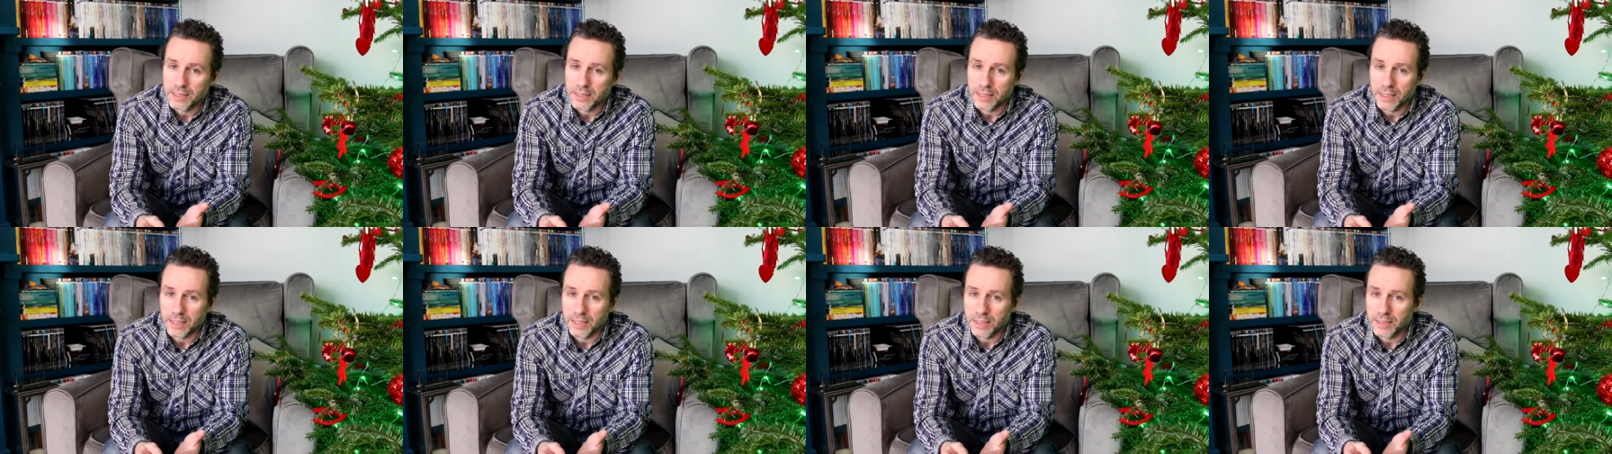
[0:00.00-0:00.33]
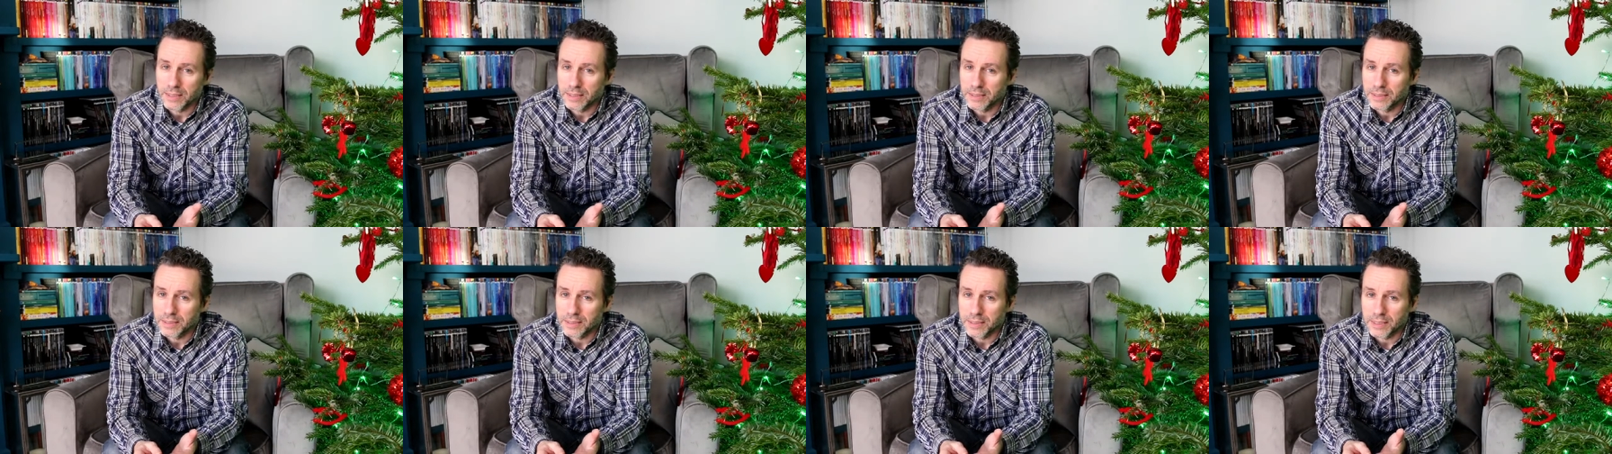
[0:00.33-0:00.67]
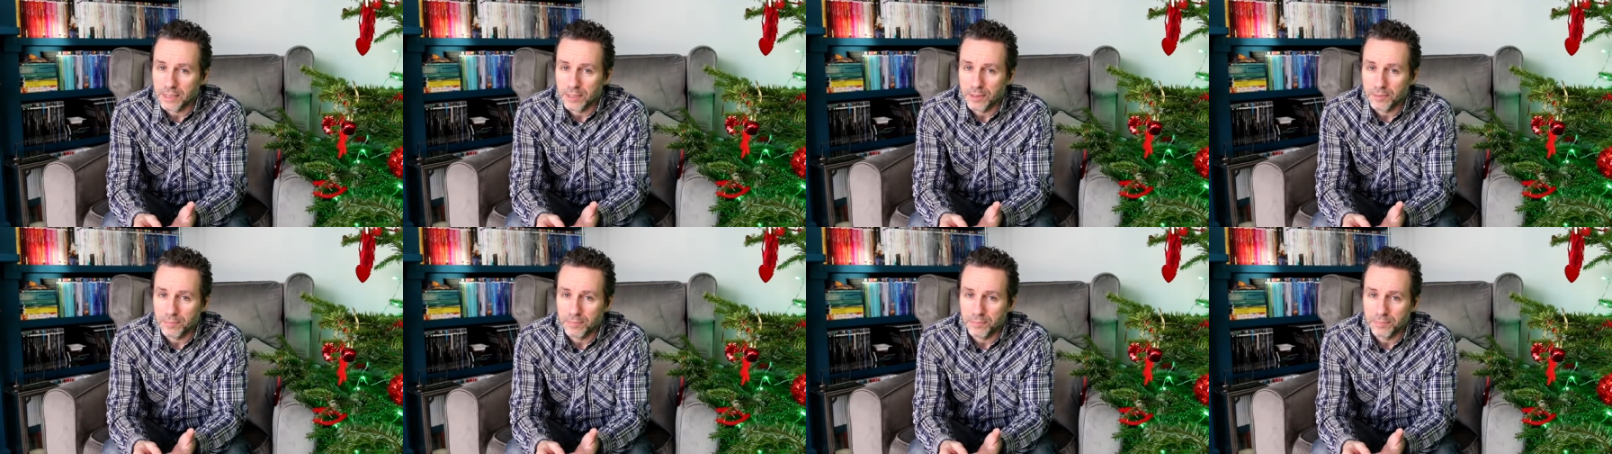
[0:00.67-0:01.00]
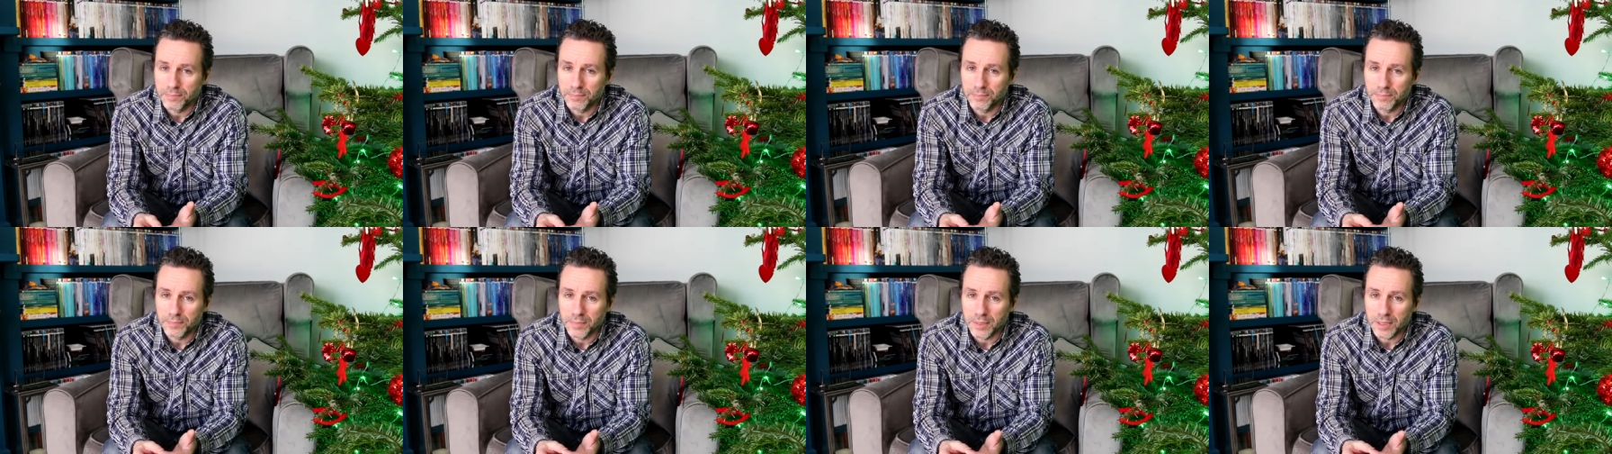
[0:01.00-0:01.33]
And I
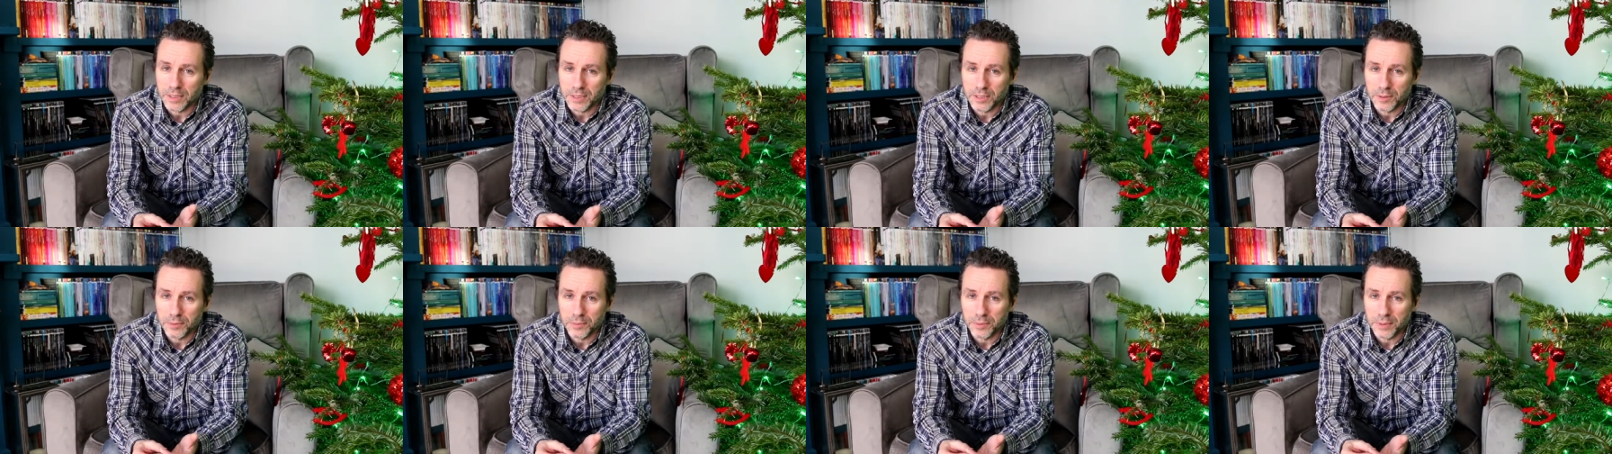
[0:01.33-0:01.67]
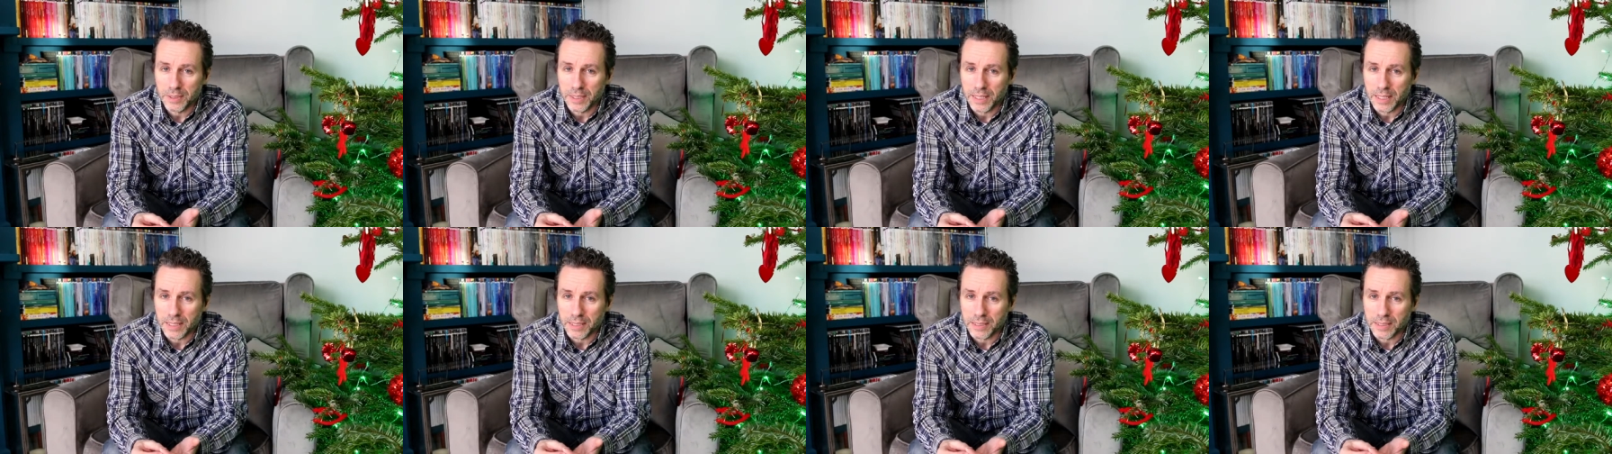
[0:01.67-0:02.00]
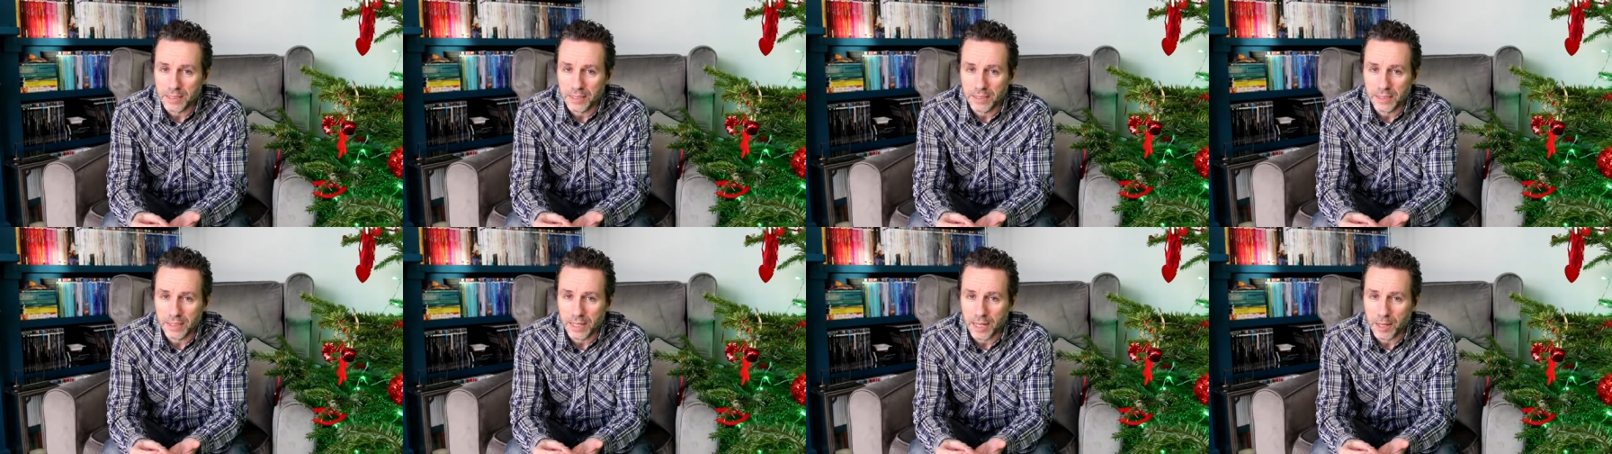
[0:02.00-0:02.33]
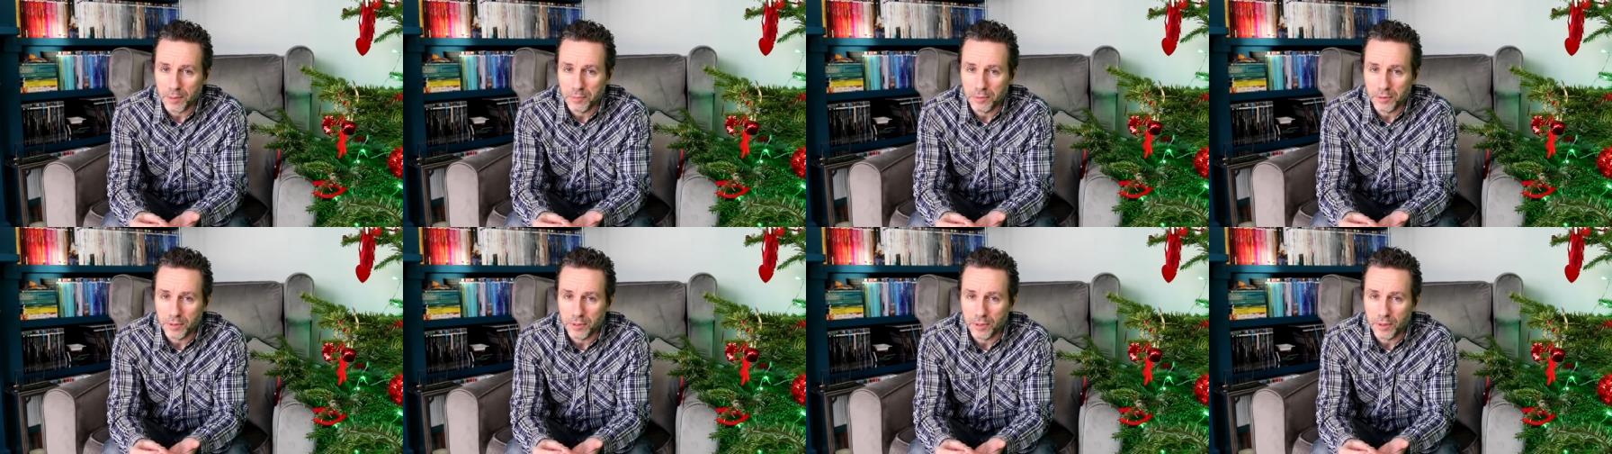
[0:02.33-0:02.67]
don't know when that's going to
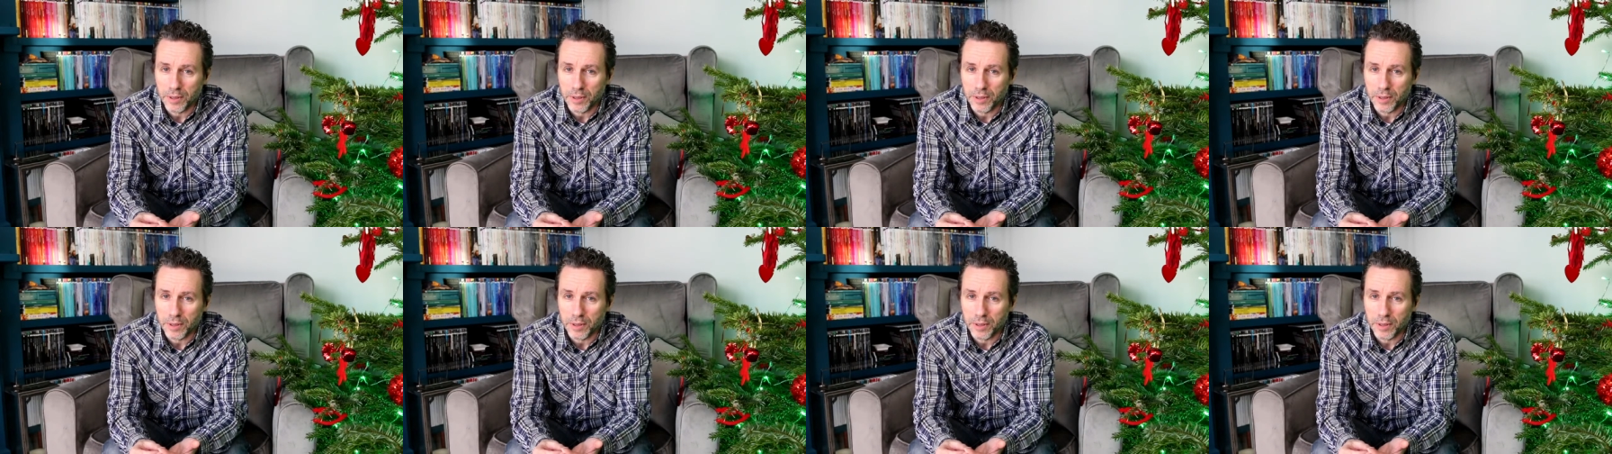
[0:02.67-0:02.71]
happen.